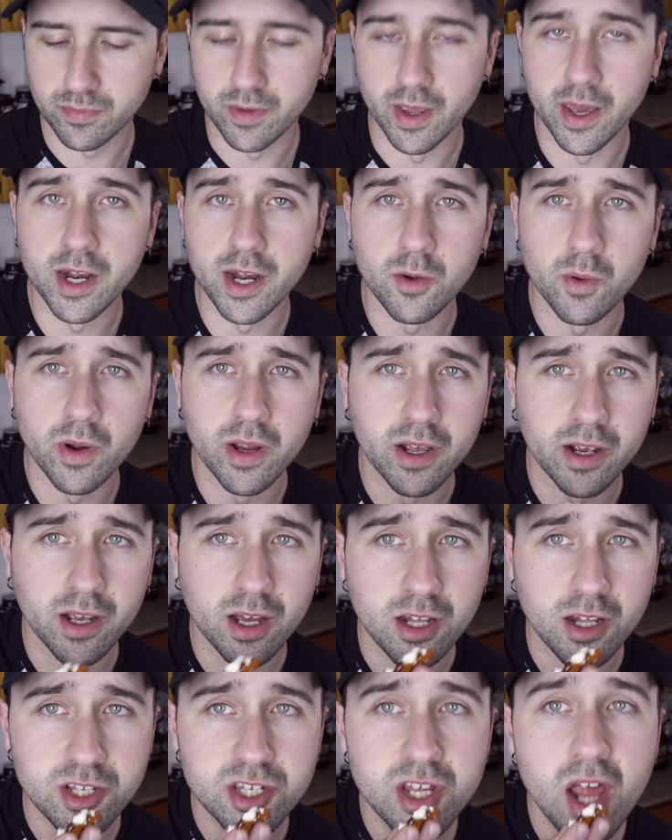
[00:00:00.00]
Anyway, you
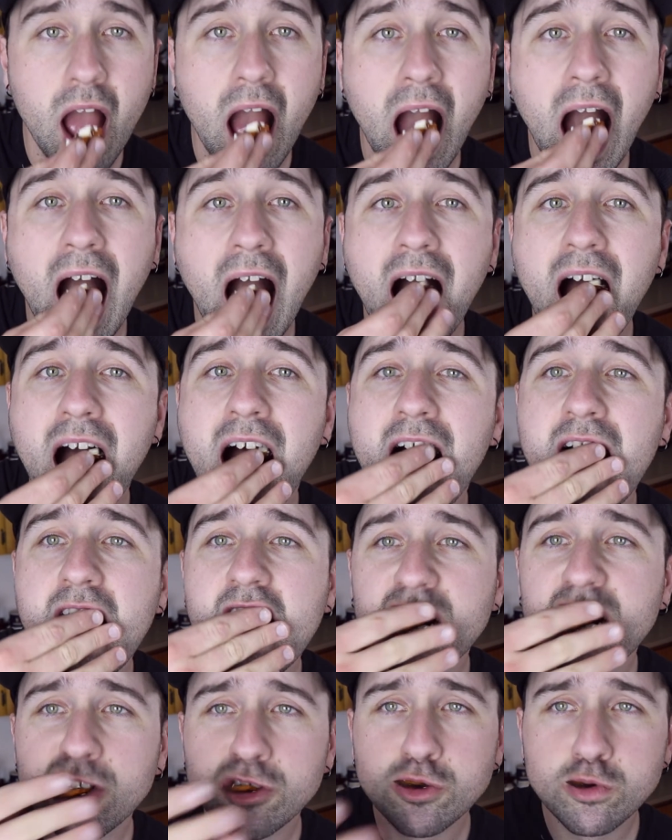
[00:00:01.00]
cunts.
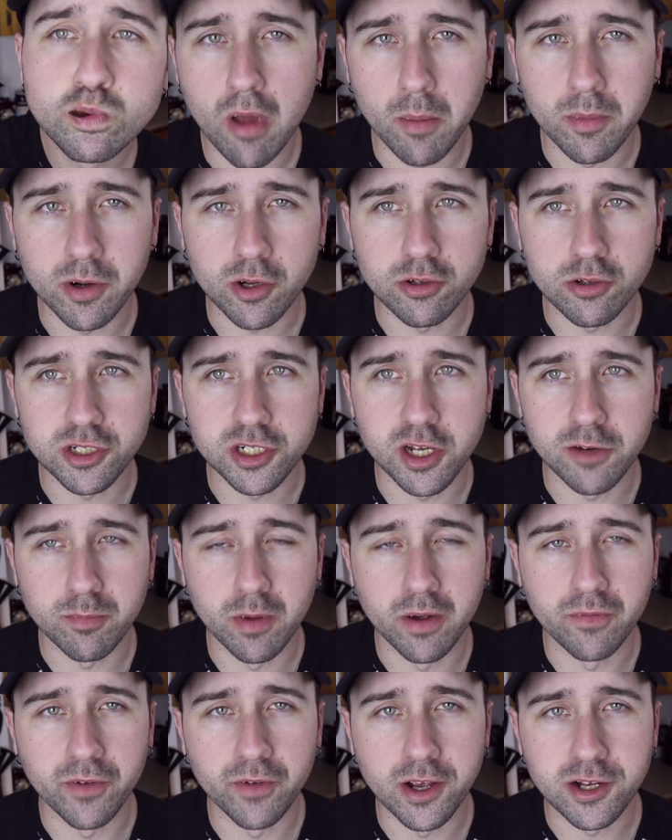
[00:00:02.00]
I'm gonna go stuff
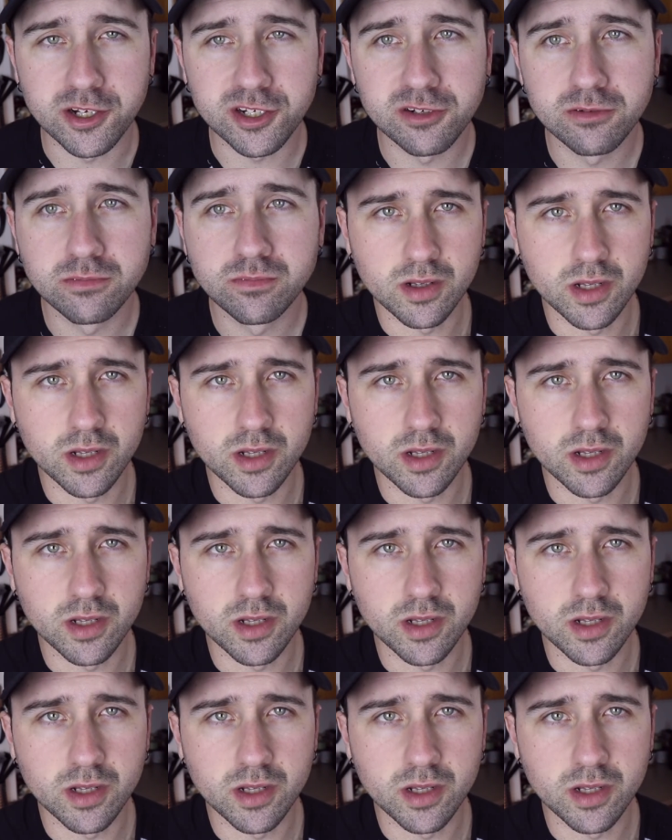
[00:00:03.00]
my face.